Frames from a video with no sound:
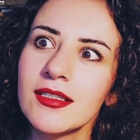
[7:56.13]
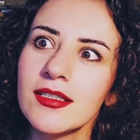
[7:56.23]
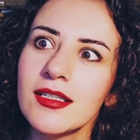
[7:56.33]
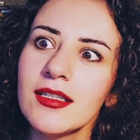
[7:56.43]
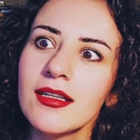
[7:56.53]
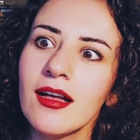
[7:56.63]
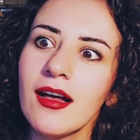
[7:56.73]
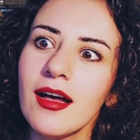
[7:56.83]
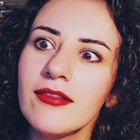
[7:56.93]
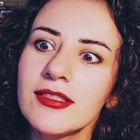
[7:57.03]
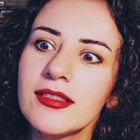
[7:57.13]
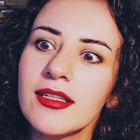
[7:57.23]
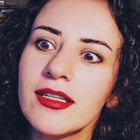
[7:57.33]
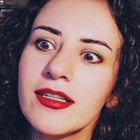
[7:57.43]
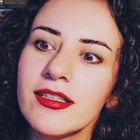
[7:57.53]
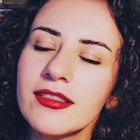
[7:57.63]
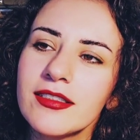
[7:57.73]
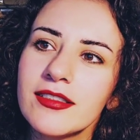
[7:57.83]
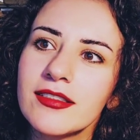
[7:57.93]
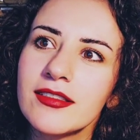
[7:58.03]
I was there, and
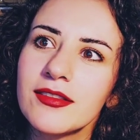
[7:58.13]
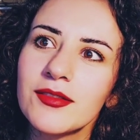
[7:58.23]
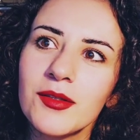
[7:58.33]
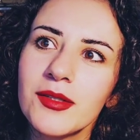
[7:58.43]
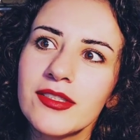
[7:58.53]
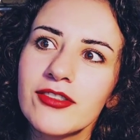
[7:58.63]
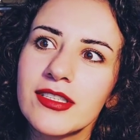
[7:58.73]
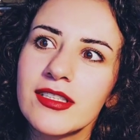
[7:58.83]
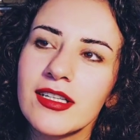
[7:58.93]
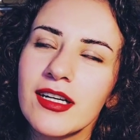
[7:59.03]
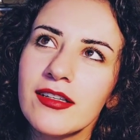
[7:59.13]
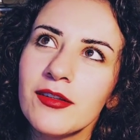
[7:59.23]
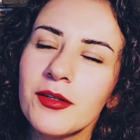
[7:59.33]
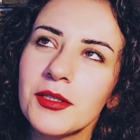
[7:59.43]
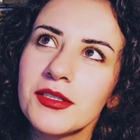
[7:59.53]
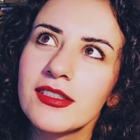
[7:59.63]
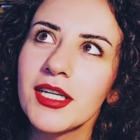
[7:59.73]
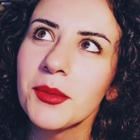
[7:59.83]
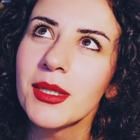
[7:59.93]
it's it's so interesting. I don't know what to say about